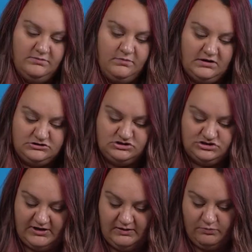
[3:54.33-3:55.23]
and
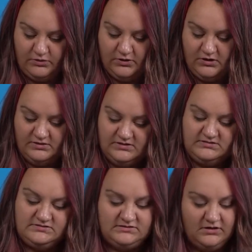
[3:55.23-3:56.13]
shape the
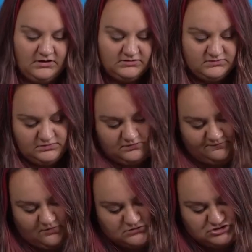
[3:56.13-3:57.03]

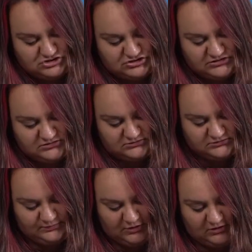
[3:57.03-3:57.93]
front shield
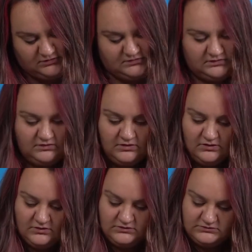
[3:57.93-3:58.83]
part.
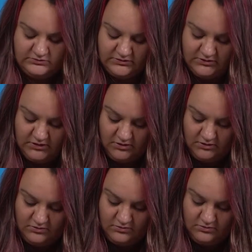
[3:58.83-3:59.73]
So we're gonna go